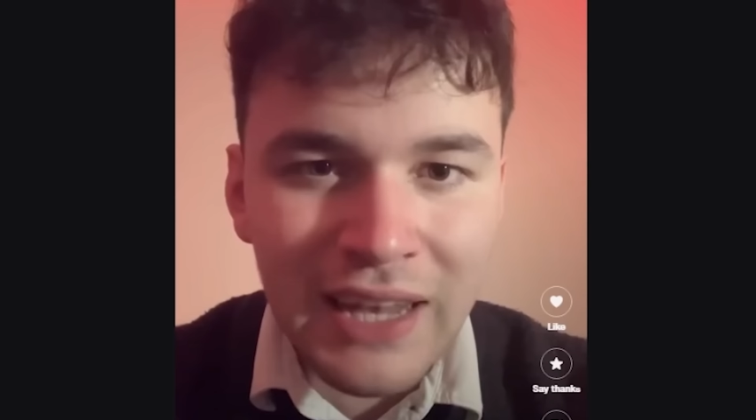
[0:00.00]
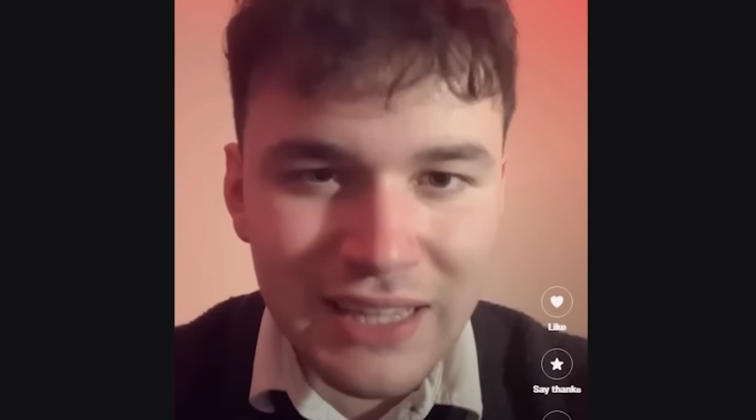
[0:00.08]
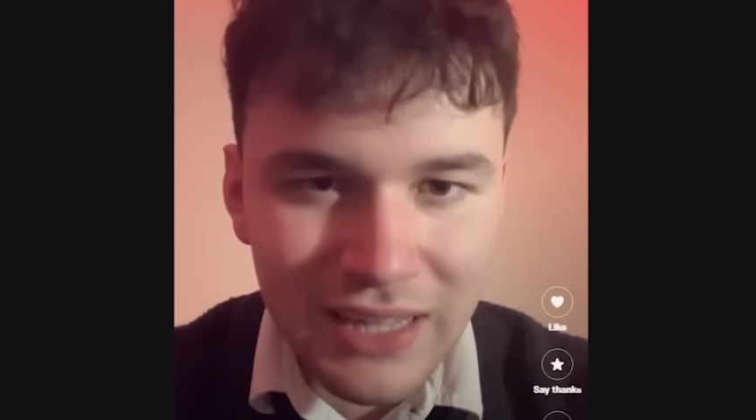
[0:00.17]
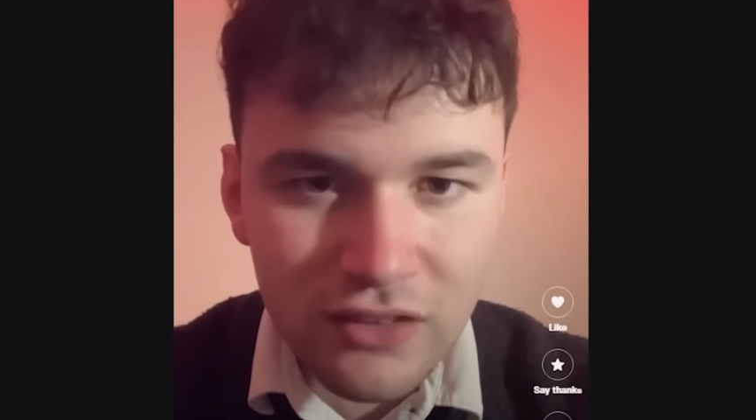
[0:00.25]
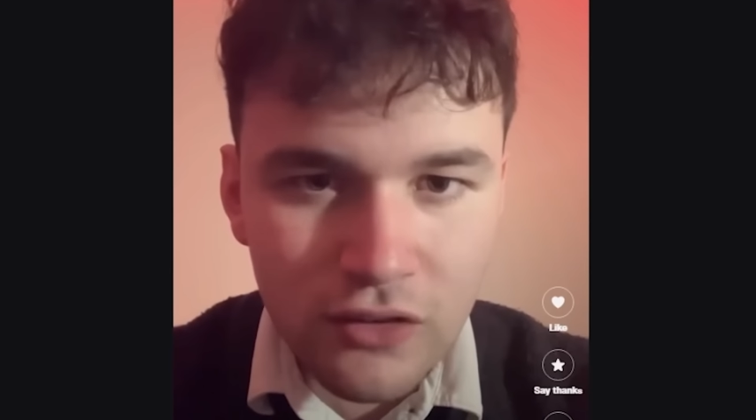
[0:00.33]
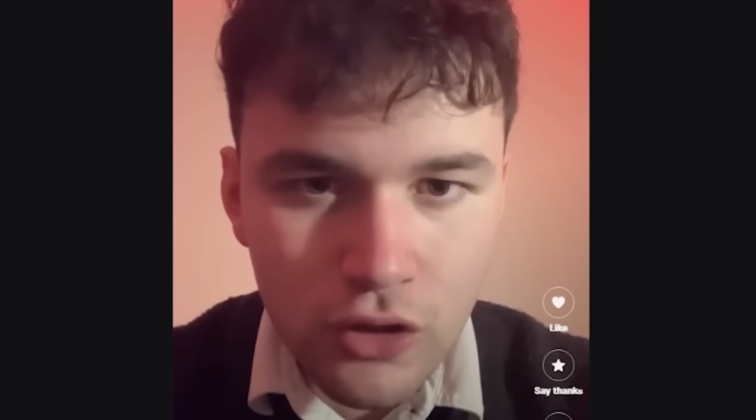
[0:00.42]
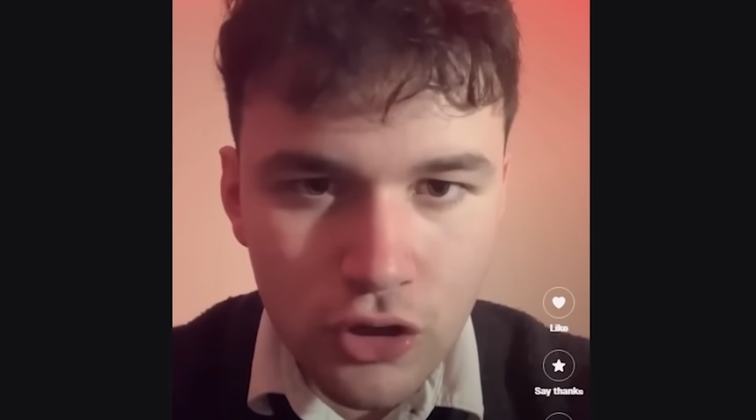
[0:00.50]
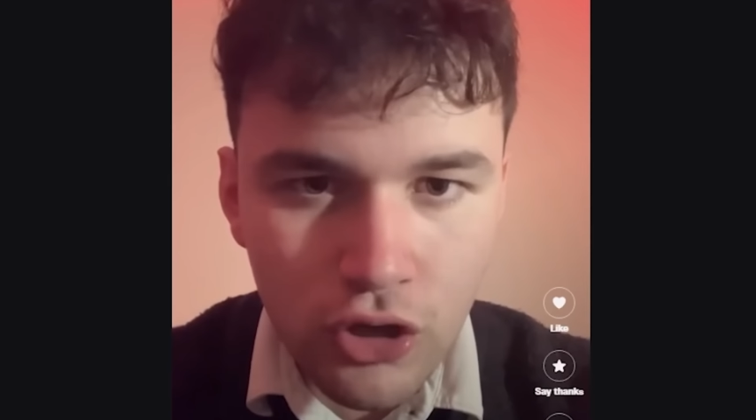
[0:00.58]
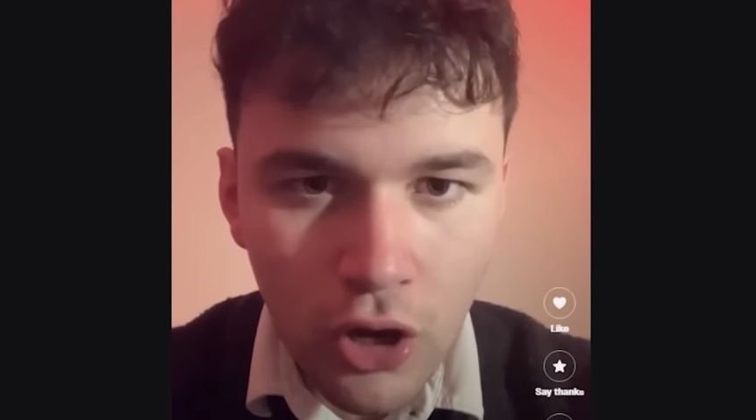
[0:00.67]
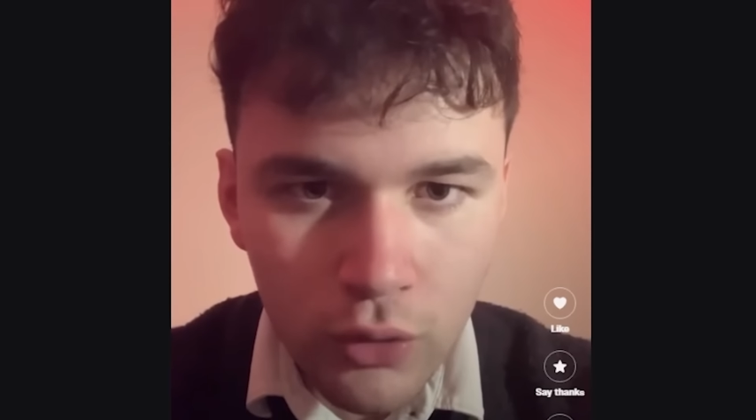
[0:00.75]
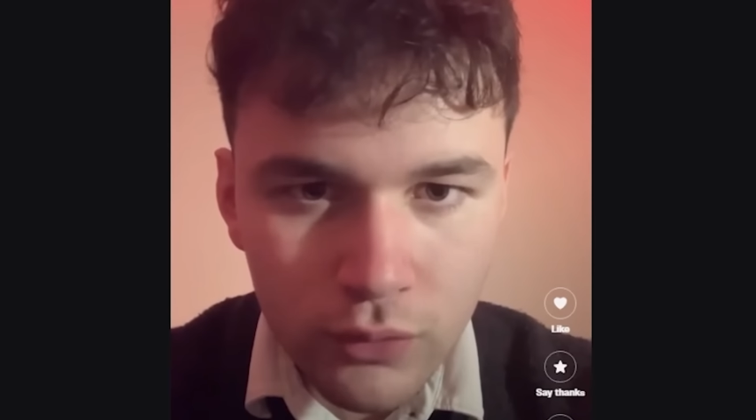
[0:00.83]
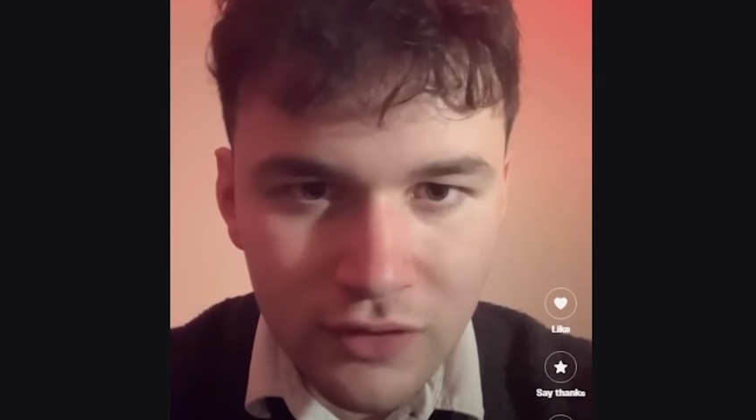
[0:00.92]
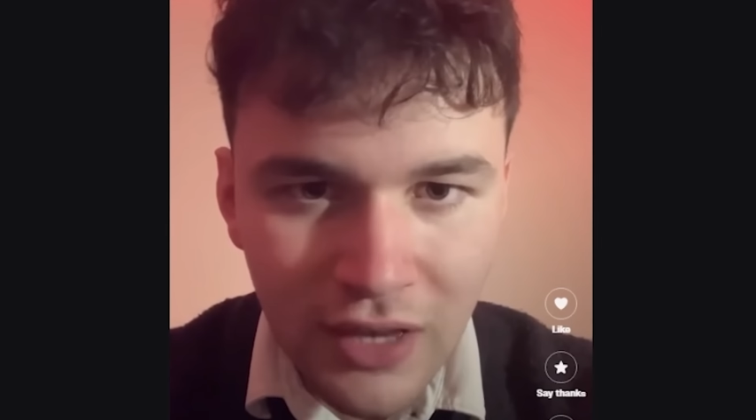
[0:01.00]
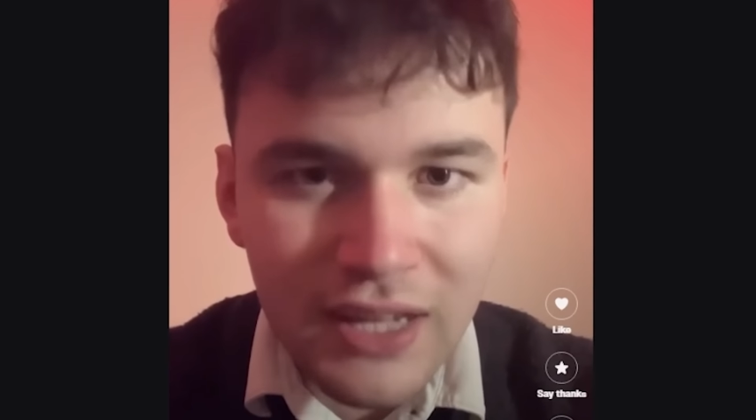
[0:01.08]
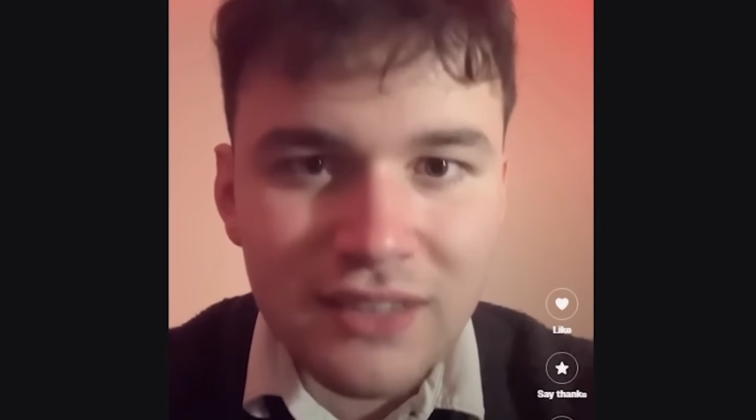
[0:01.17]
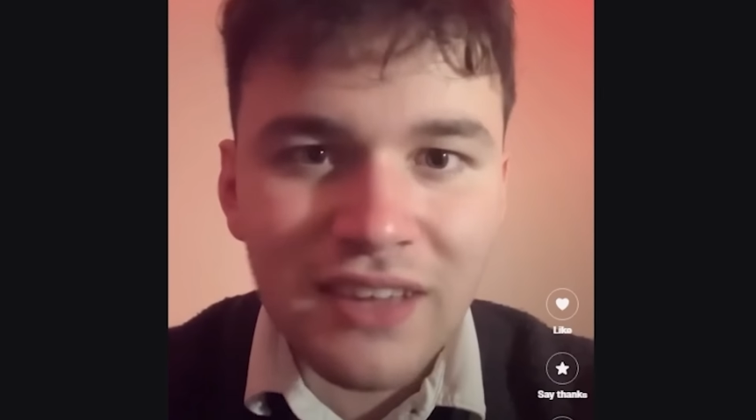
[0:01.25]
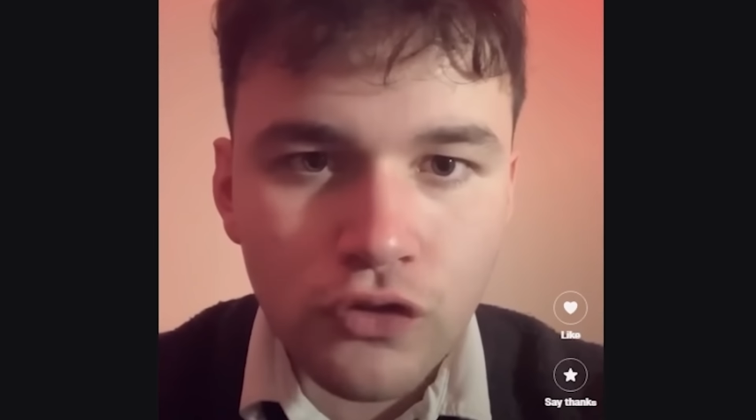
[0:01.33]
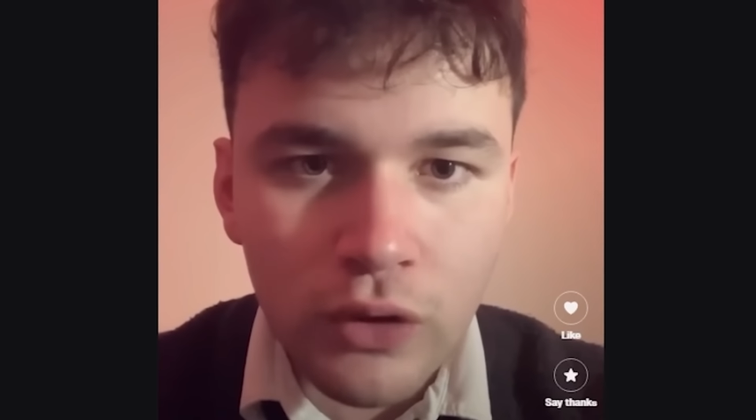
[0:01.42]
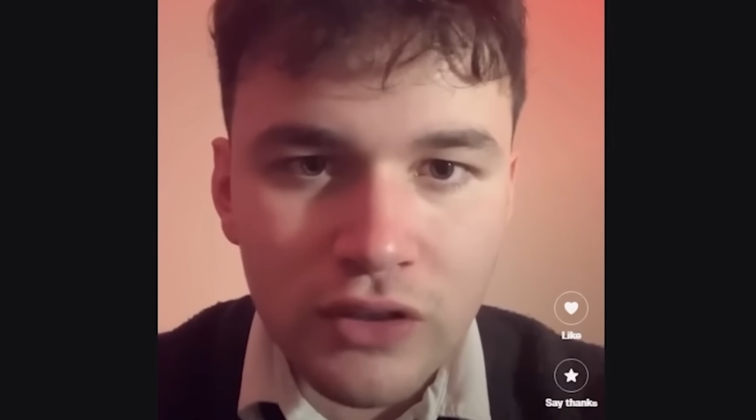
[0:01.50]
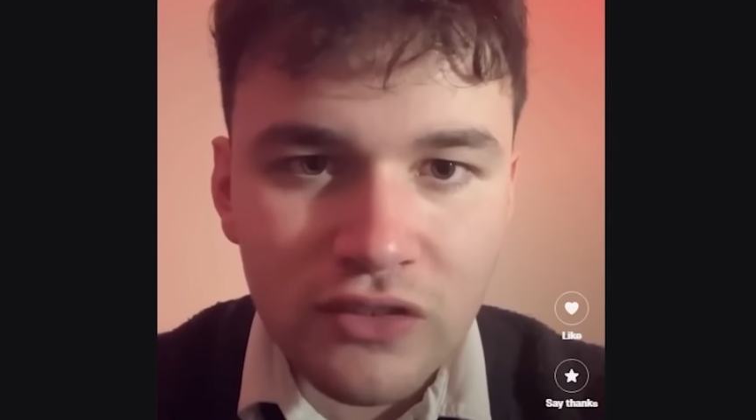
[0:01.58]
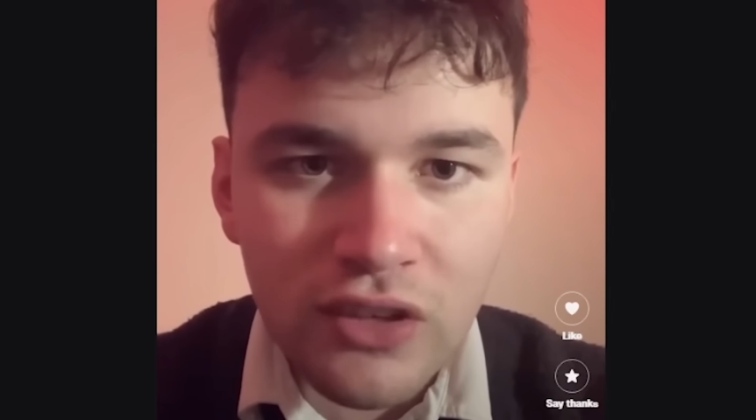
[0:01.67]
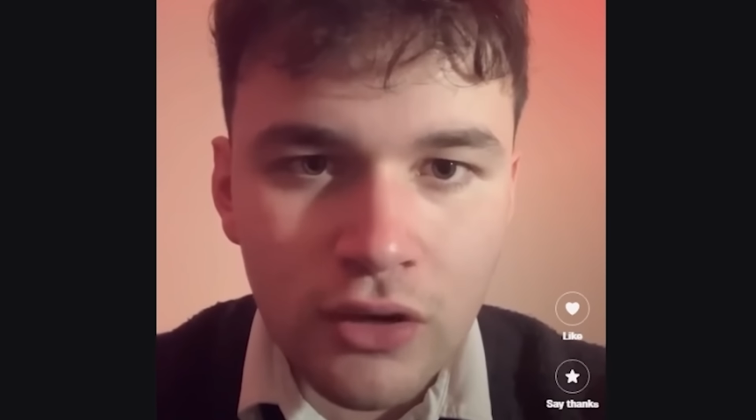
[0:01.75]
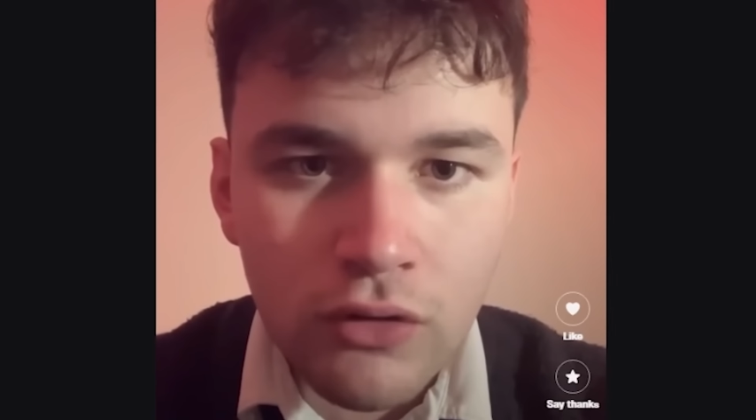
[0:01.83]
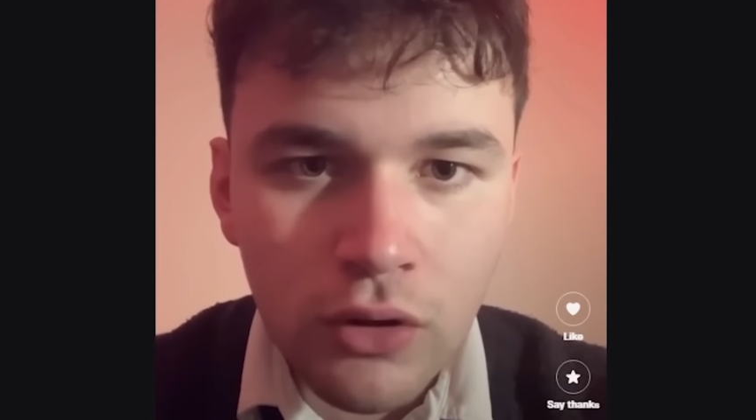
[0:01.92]
Danny is the GOAT.
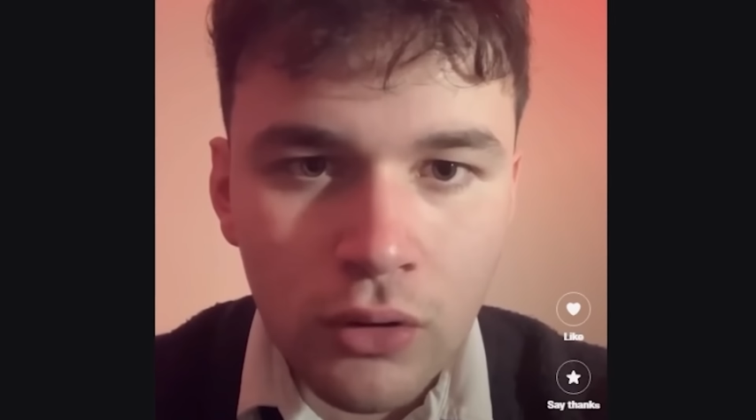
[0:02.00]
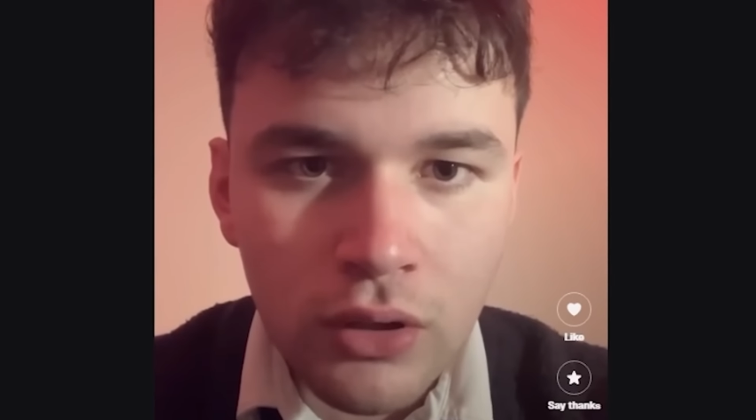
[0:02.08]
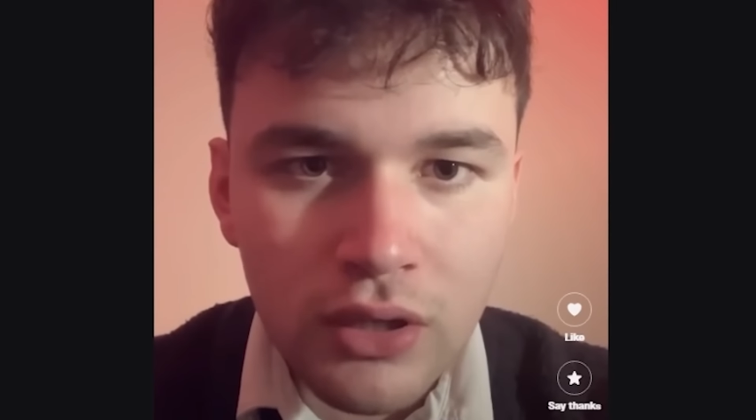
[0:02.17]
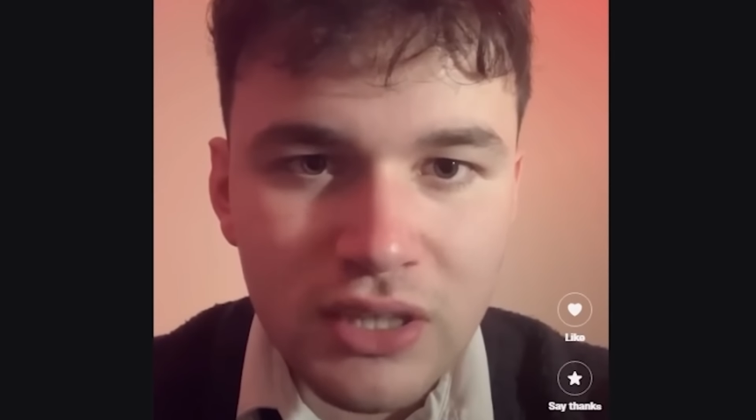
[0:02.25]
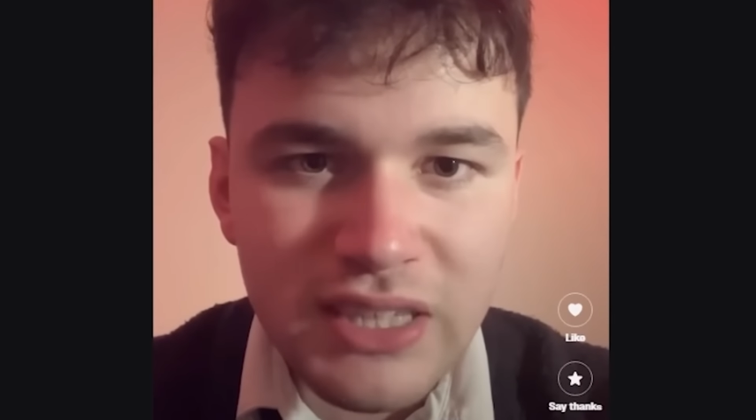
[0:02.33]
Soggy cereal?